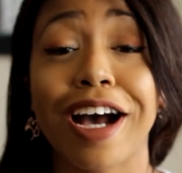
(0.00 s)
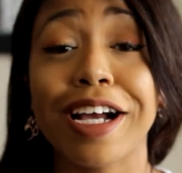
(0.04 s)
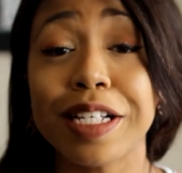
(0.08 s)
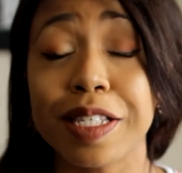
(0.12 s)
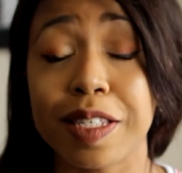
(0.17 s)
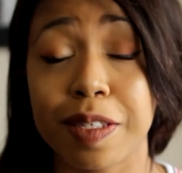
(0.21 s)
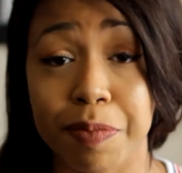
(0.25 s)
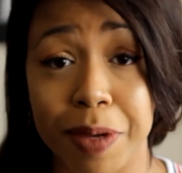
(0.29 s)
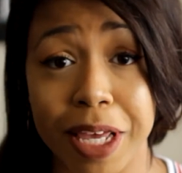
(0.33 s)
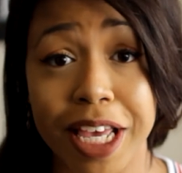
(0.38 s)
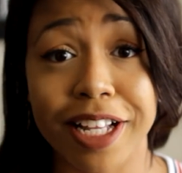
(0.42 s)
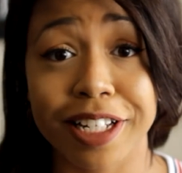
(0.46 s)
I
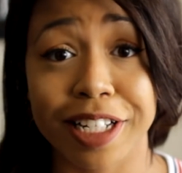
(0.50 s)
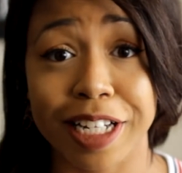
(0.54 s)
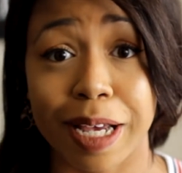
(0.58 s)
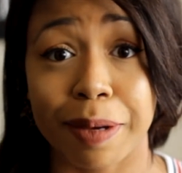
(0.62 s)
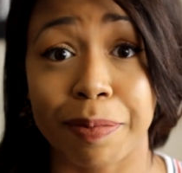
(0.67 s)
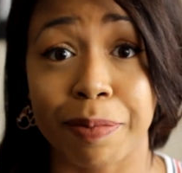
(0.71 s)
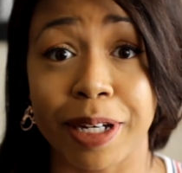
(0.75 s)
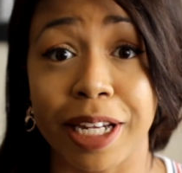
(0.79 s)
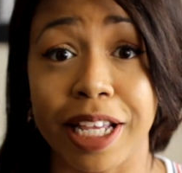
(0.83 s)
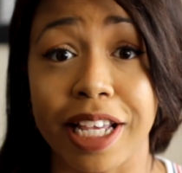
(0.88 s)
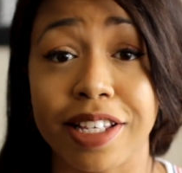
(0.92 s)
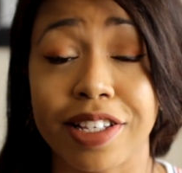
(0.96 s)
speak
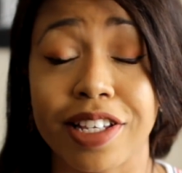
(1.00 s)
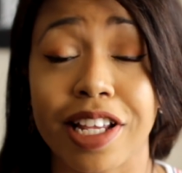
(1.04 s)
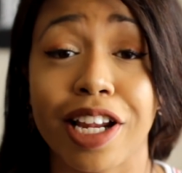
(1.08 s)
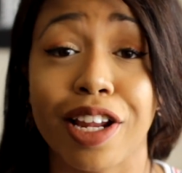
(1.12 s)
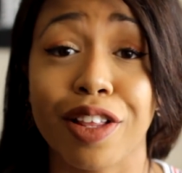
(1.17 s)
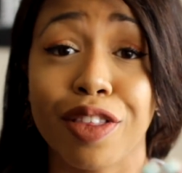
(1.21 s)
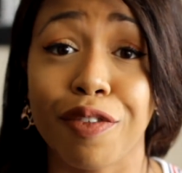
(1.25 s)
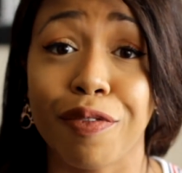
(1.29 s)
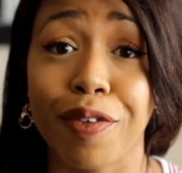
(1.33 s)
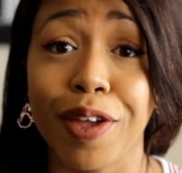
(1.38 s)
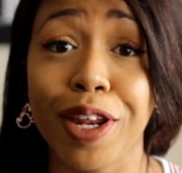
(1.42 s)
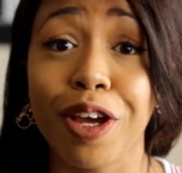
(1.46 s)
Japanese, and
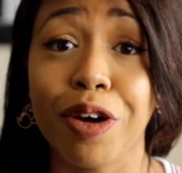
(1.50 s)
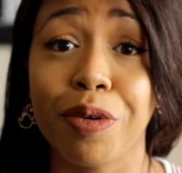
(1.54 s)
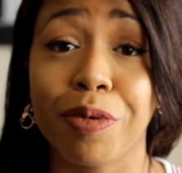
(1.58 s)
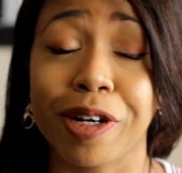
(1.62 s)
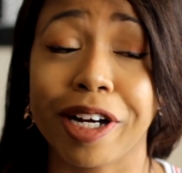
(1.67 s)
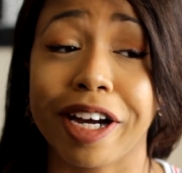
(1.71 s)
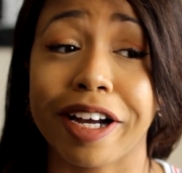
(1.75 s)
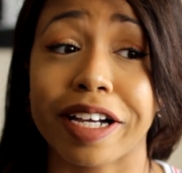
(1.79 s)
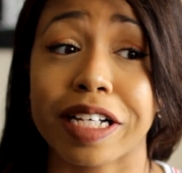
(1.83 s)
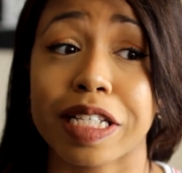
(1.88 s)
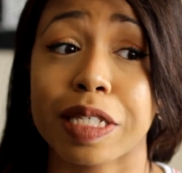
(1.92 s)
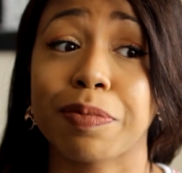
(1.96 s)
in the video
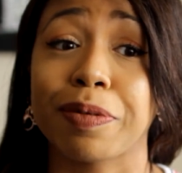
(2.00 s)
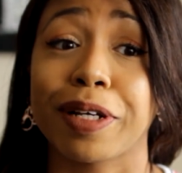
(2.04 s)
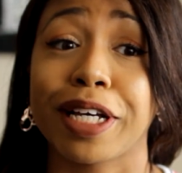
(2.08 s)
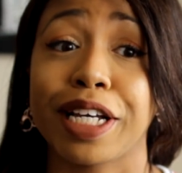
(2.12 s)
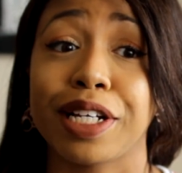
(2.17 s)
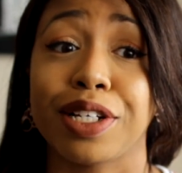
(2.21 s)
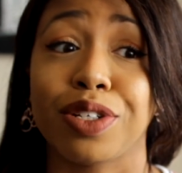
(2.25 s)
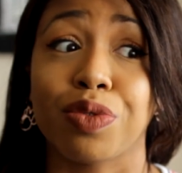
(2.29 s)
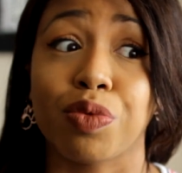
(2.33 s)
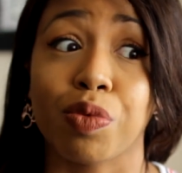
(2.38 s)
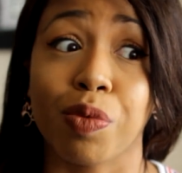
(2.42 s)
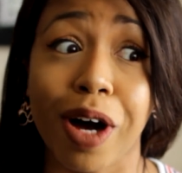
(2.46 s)
where I
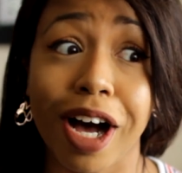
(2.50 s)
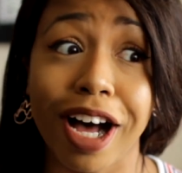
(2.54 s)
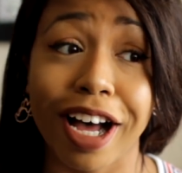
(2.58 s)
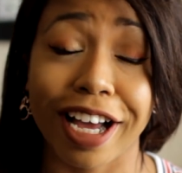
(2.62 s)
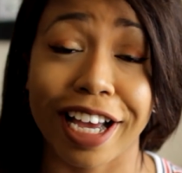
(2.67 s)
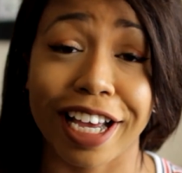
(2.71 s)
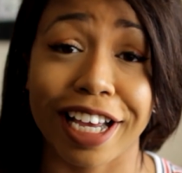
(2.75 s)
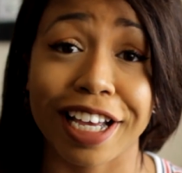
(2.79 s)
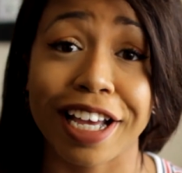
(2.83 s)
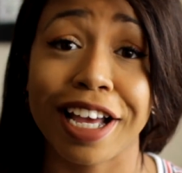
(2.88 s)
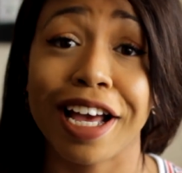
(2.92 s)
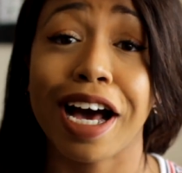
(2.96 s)
explained
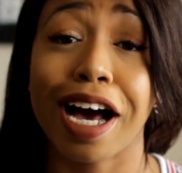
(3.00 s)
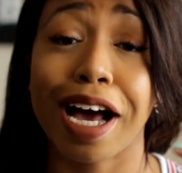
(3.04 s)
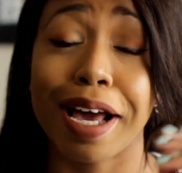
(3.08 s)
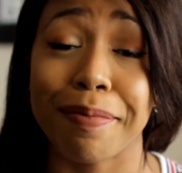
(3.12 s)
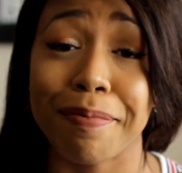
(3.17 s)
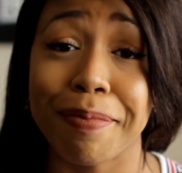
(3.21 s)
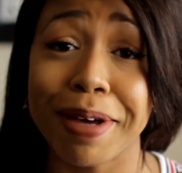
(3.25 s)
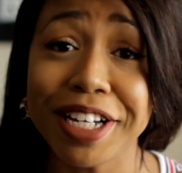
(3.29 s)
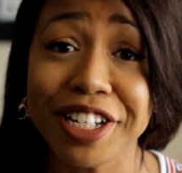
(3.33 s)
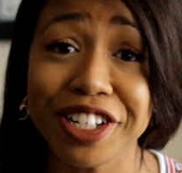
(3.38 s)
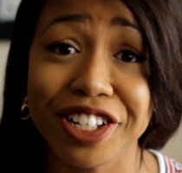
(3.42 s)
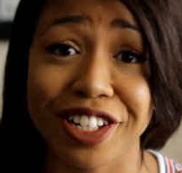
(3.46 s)
why, I
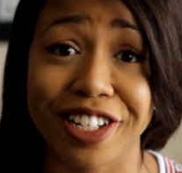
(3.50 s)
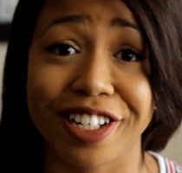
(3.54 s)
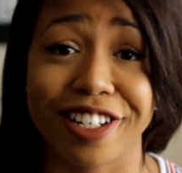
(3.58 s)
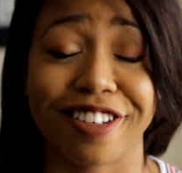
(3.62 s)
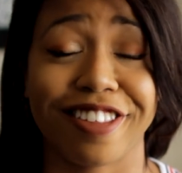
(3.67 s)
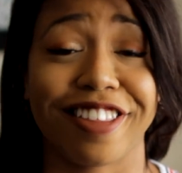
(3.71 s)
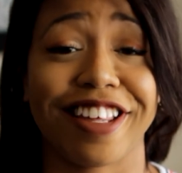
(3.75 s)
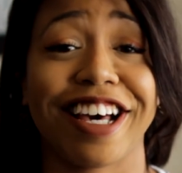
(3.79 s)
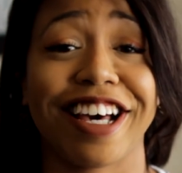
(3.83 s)
mentioned